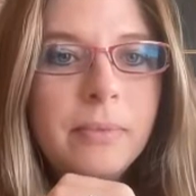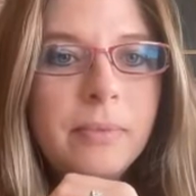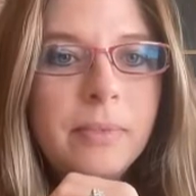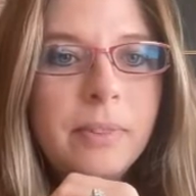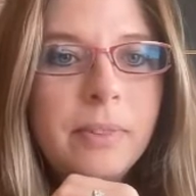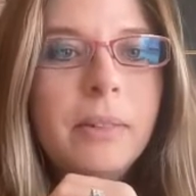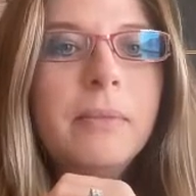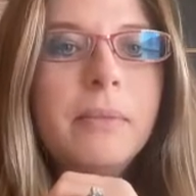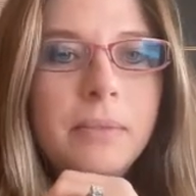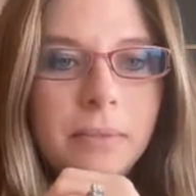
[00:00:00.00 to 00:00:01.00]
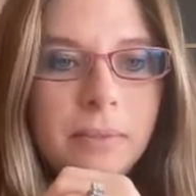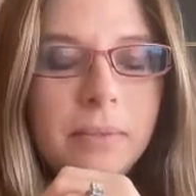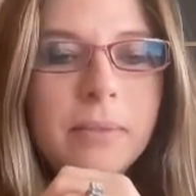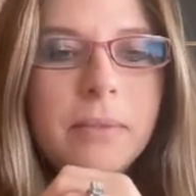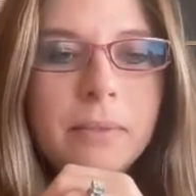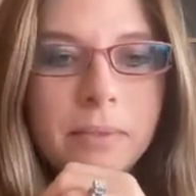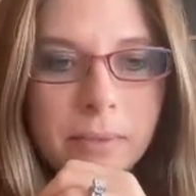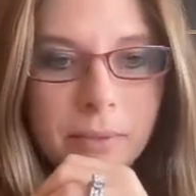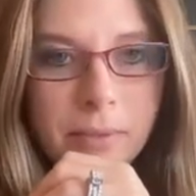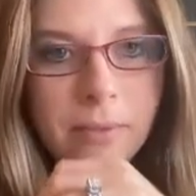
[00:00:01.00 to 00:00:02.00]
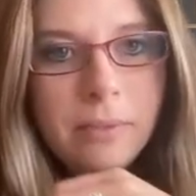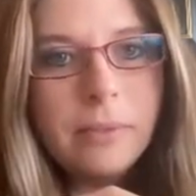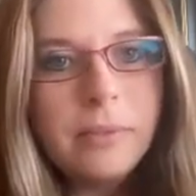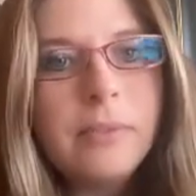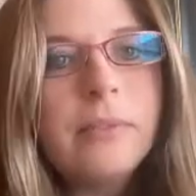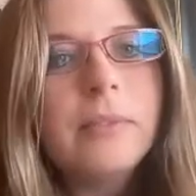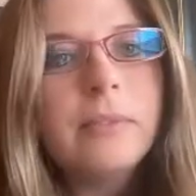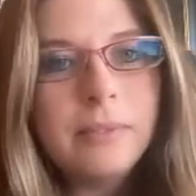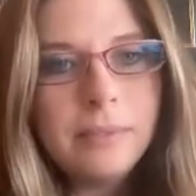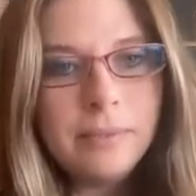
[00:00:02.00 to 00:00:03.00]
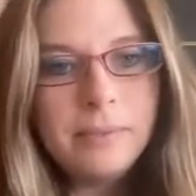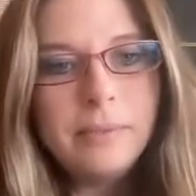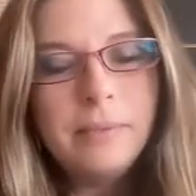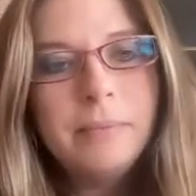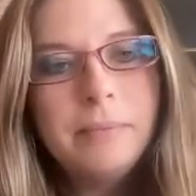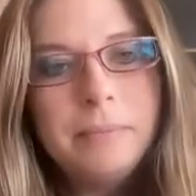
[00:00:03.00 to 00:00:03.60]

The person shown says nothing.